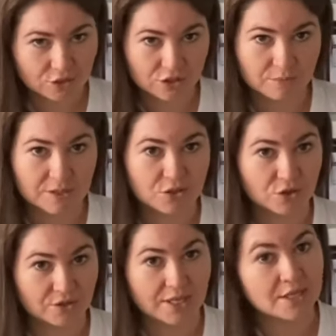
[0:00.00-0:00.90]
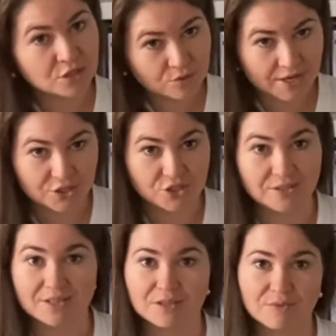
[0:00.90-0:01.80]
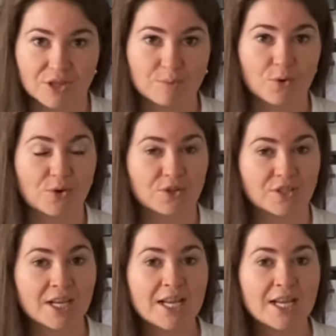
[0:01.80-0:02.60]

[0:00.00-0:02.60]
to be turned into energy. This is very important.